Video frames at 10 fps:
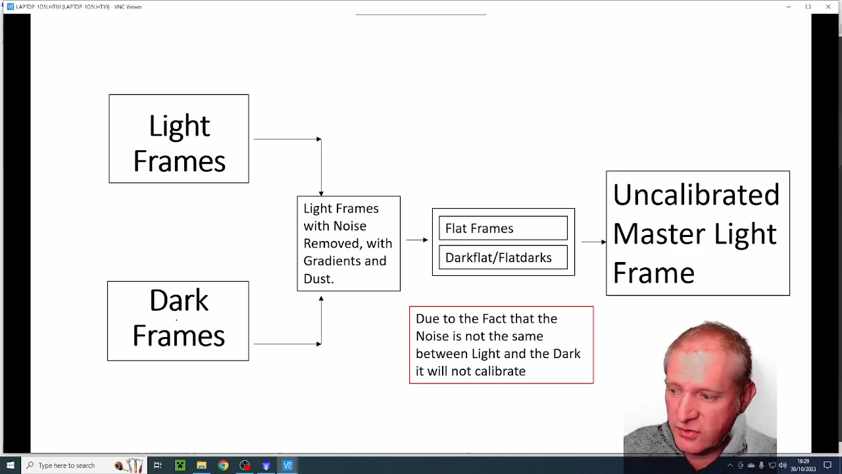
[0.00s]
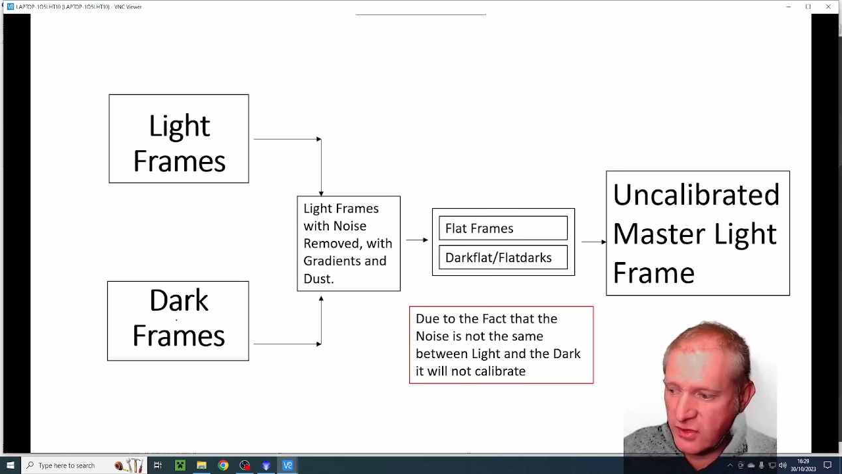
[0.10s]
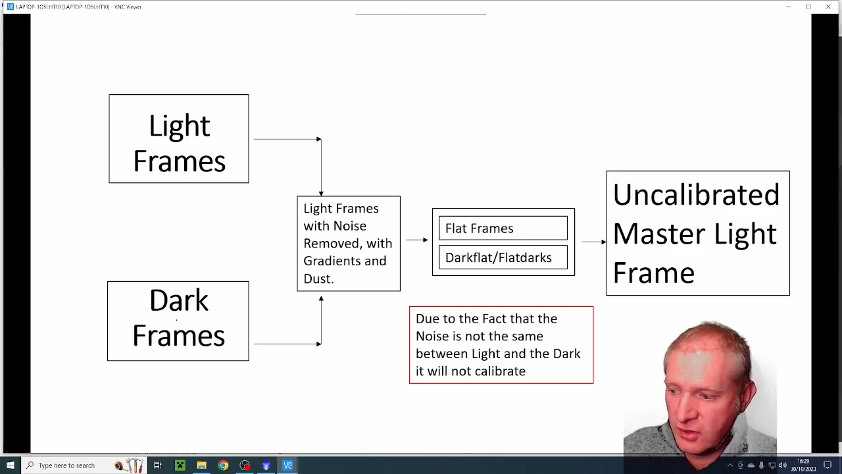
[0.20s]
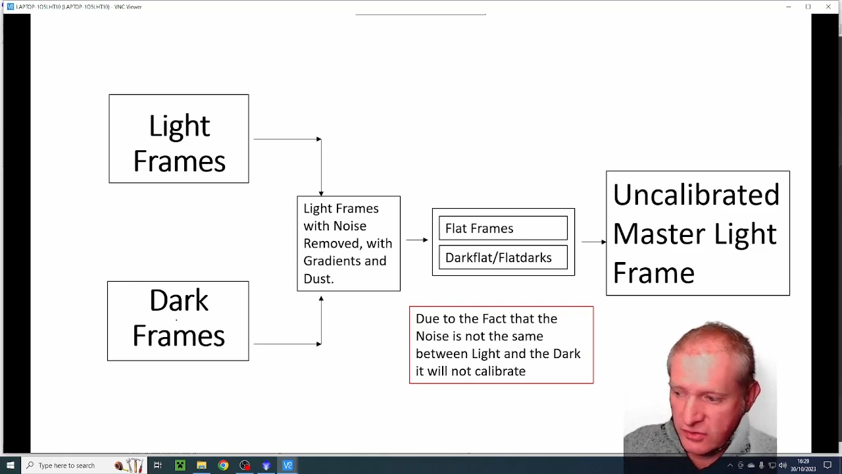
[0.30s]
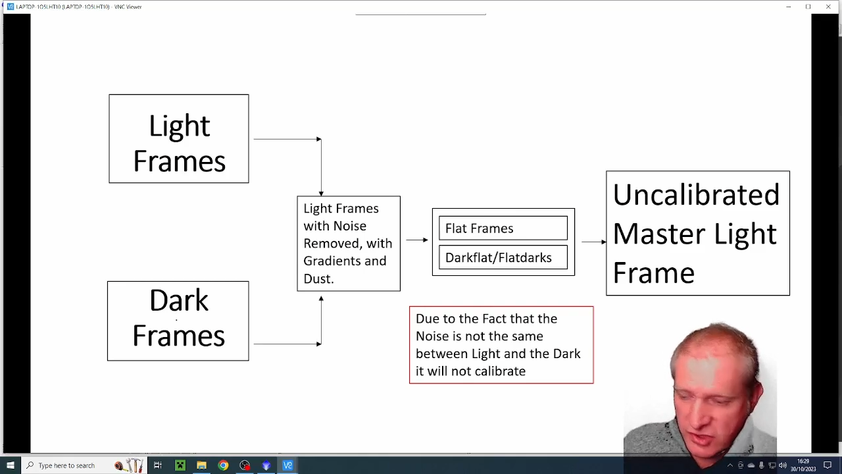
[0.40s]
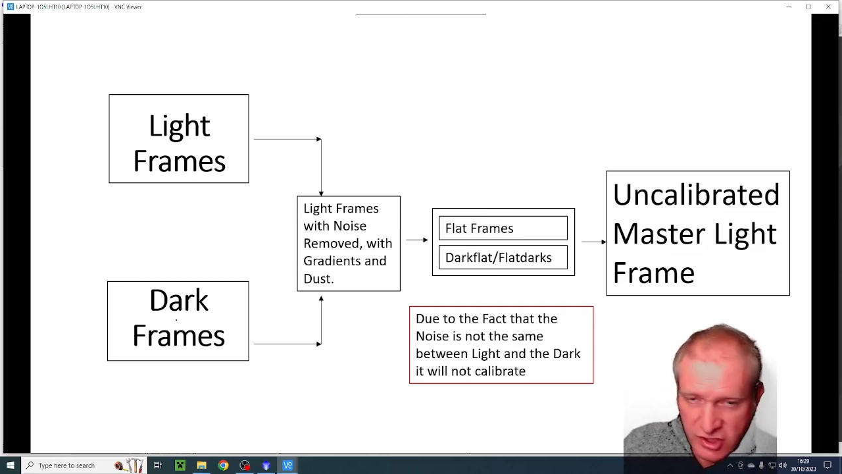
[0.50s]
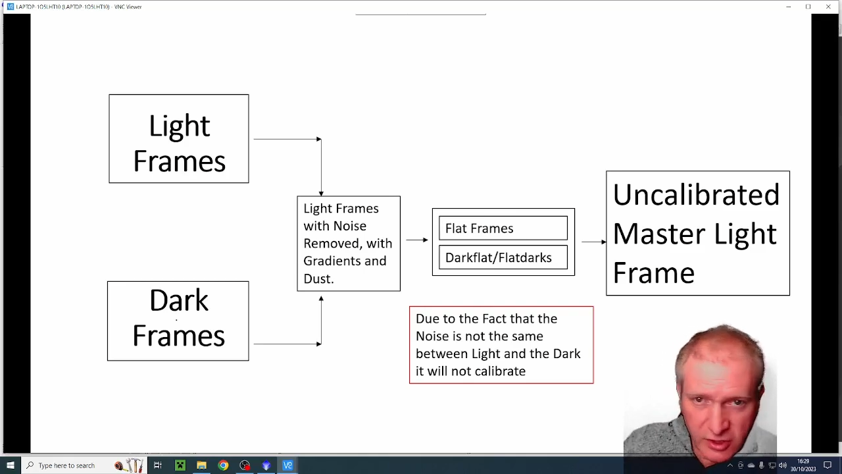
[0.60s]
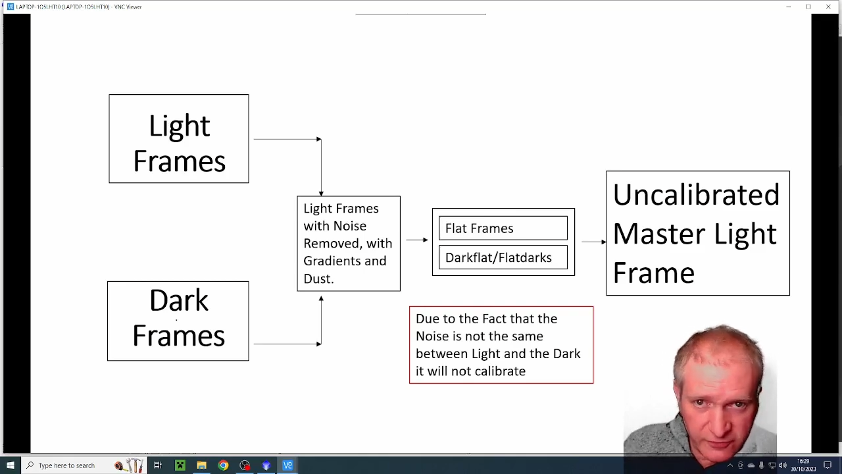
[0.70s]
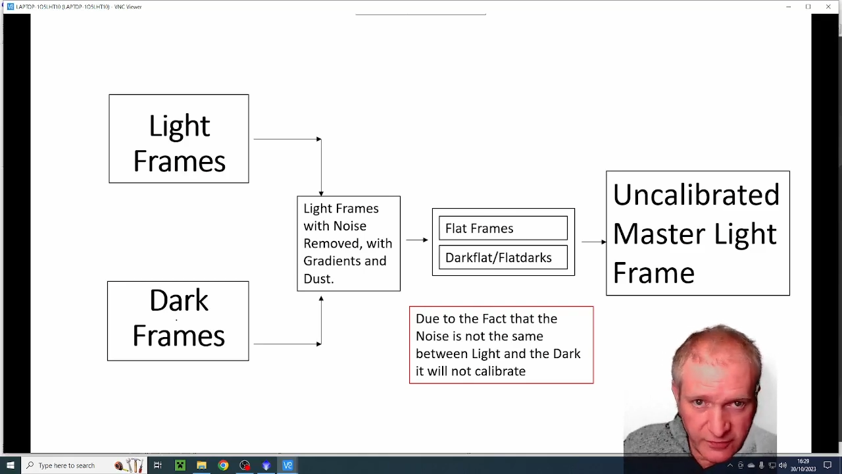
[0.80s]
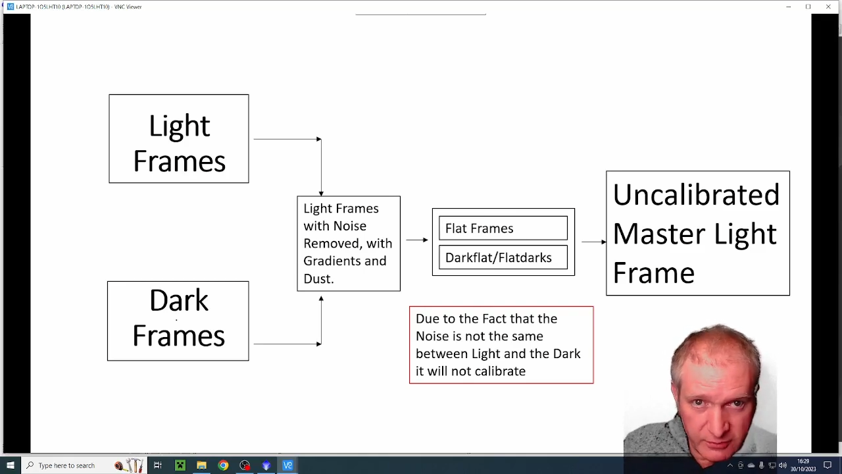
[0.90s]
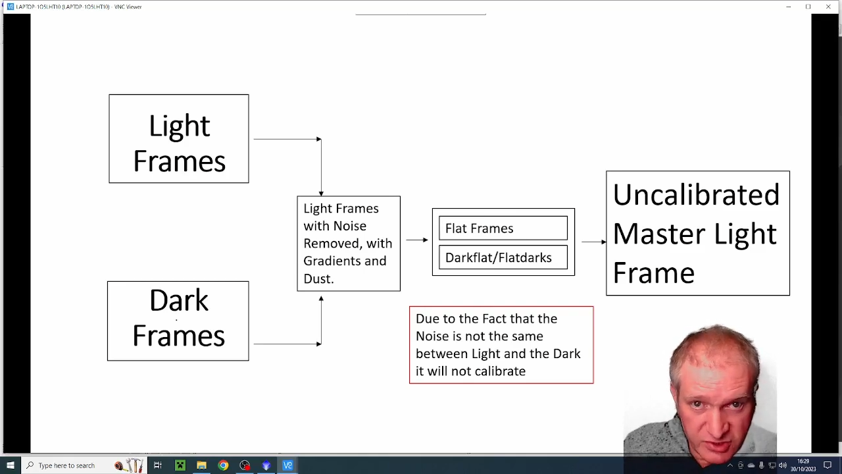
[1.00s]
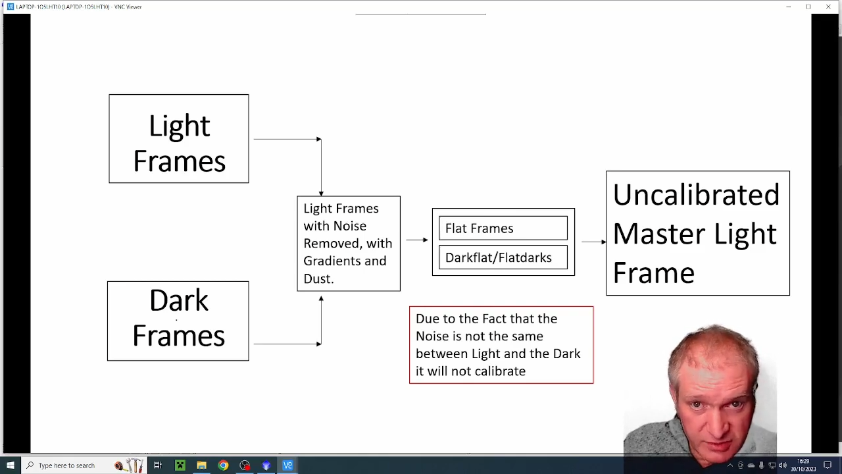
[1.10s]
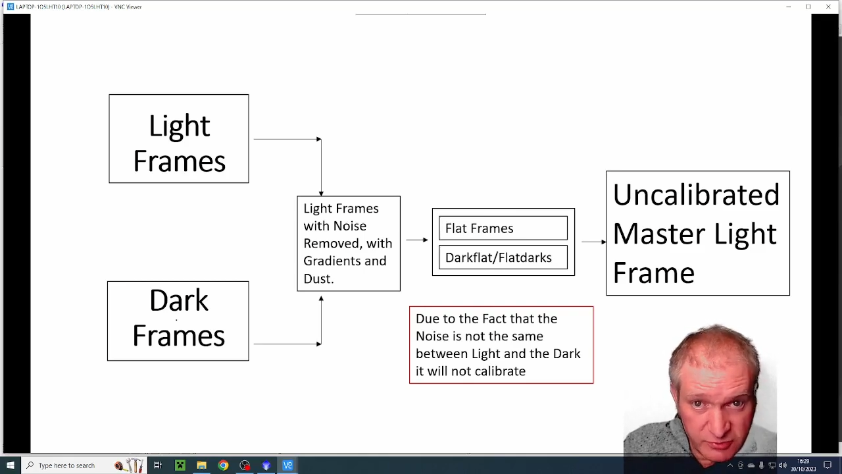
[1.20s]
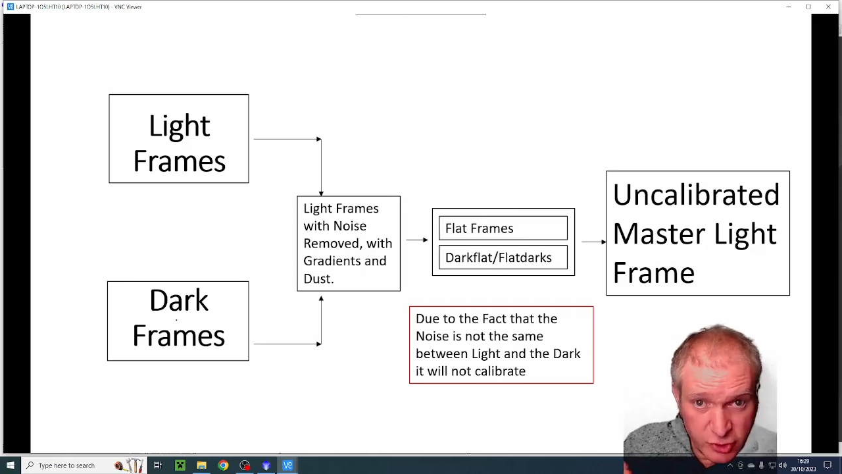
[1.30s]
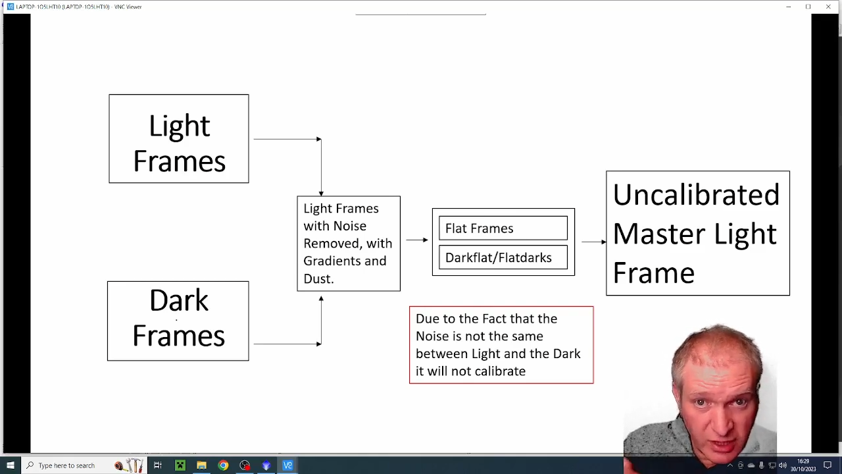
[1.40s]
though the dark frame was
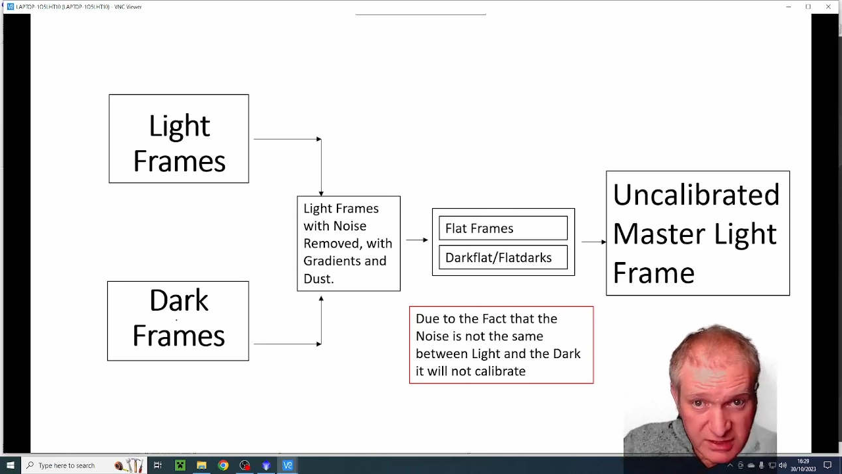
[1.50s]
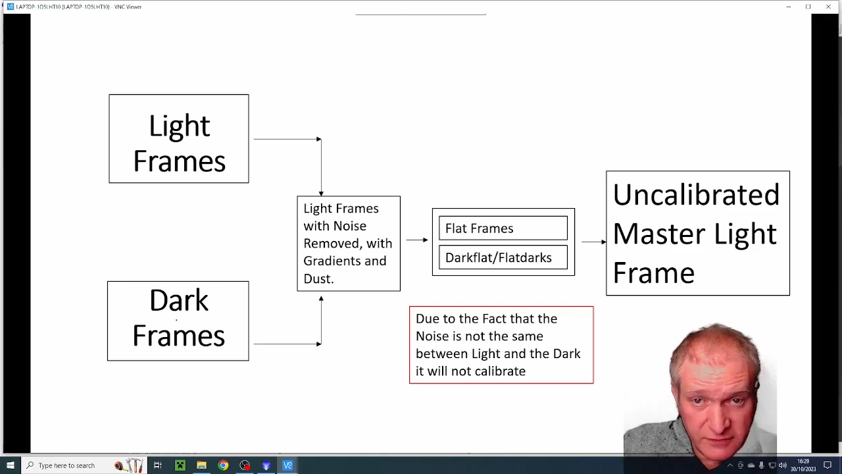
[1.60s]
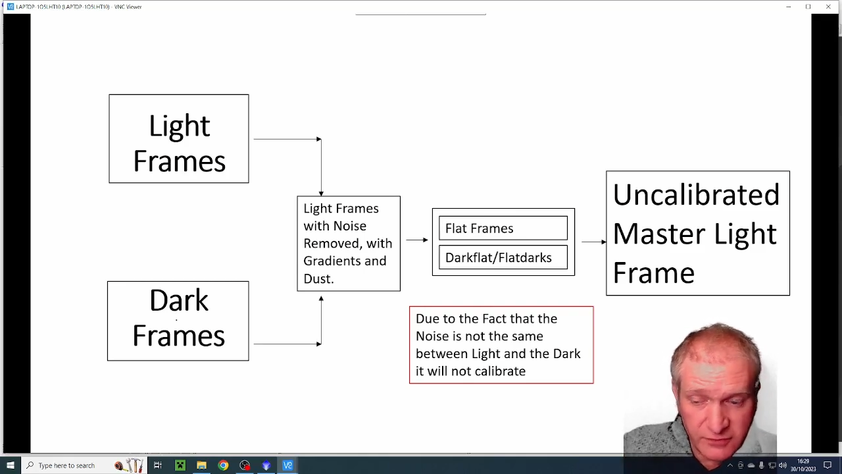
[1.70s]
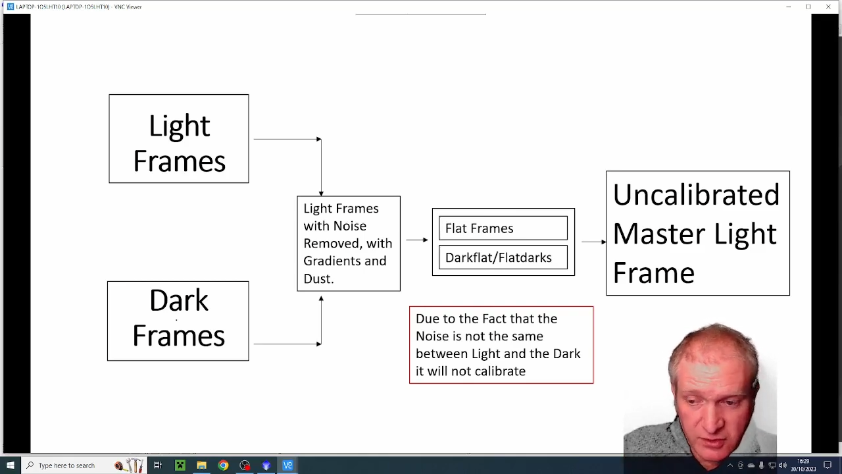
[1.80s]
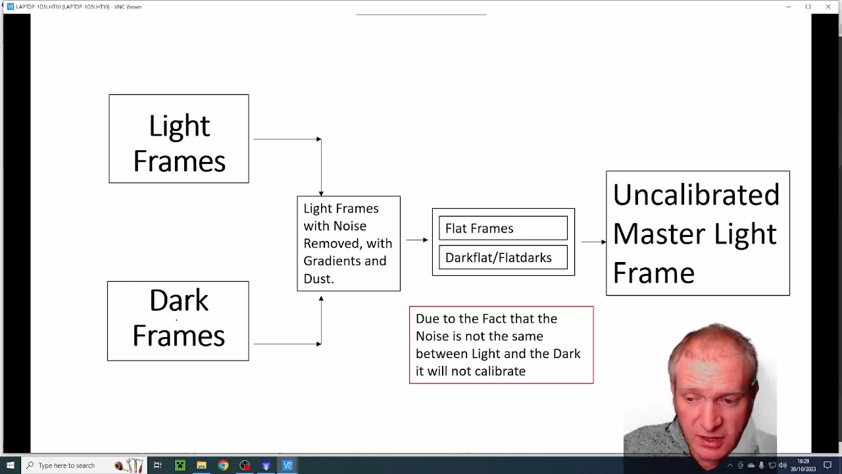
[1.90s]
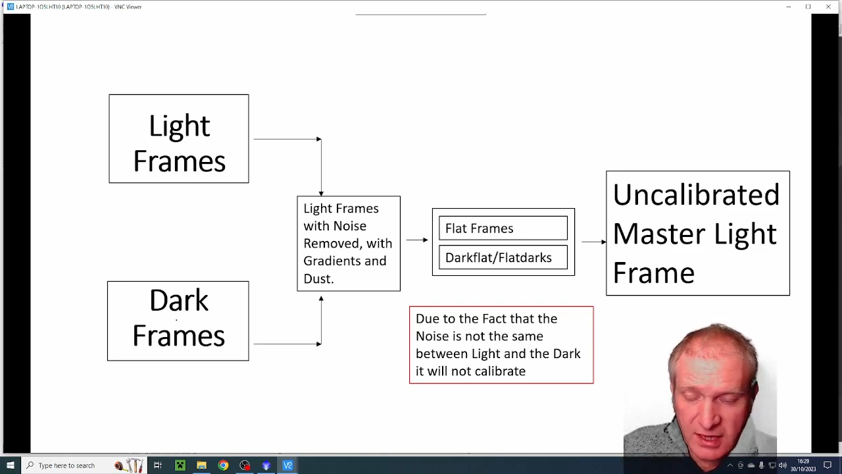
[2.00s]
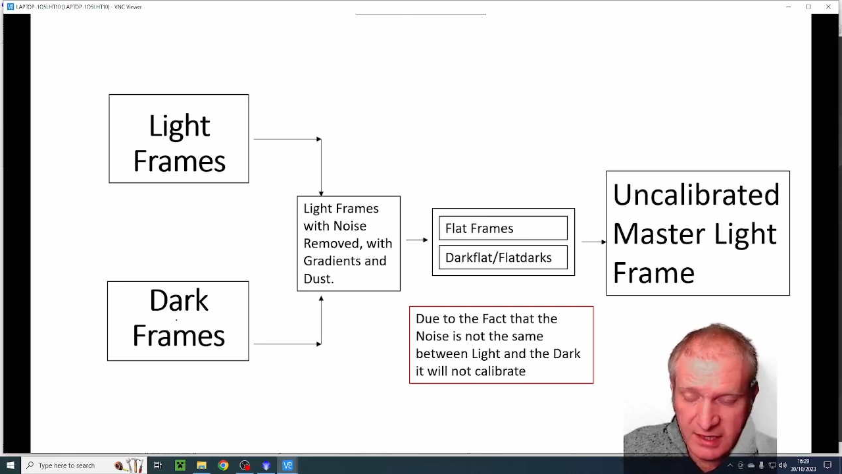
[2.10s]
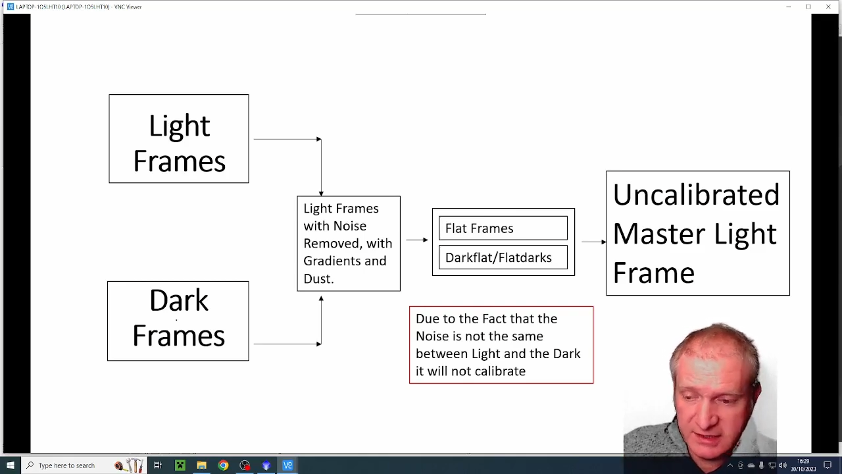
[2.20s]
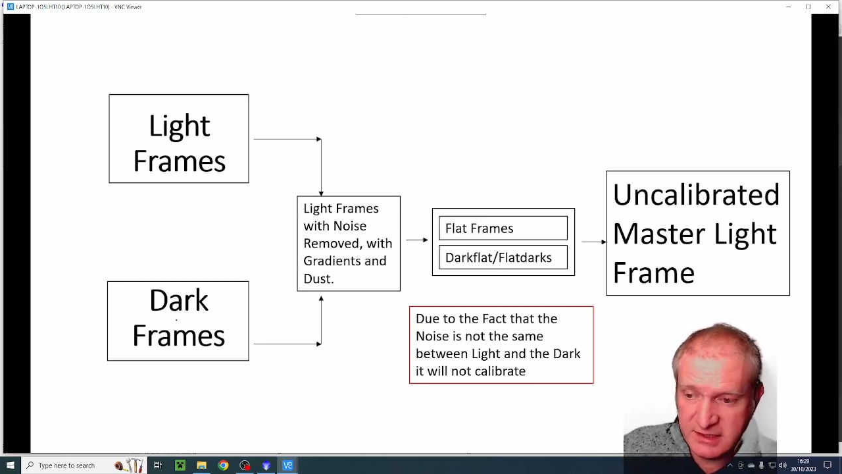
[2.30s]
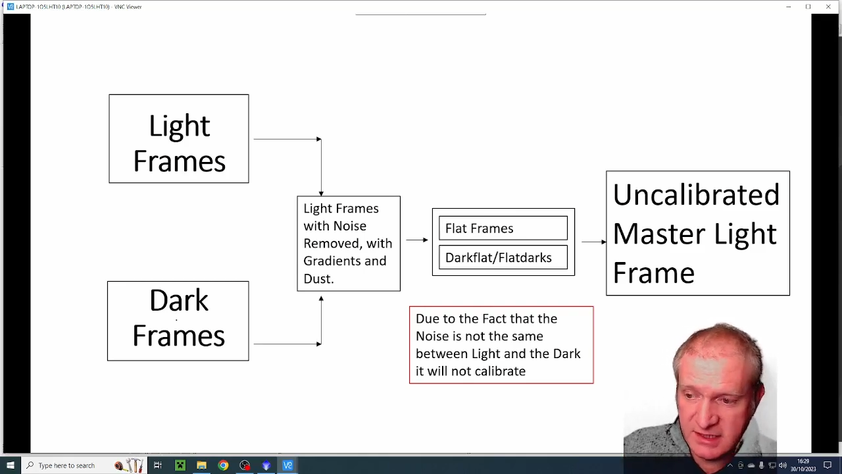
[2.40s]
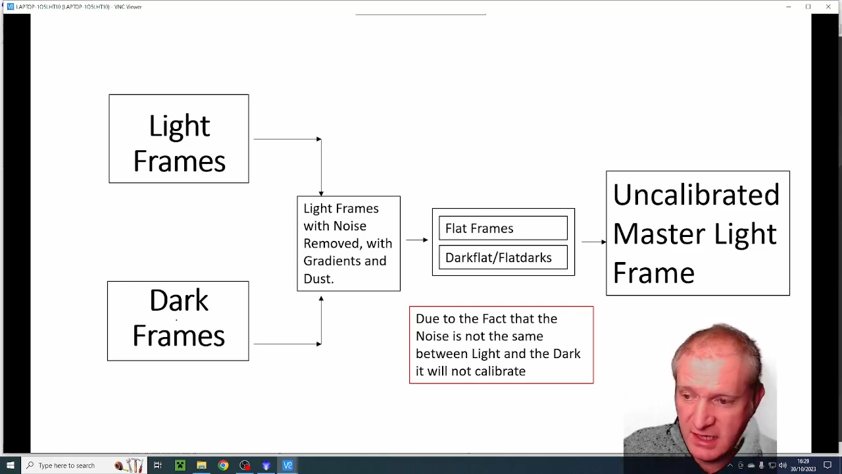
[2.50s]
subtracted from the light,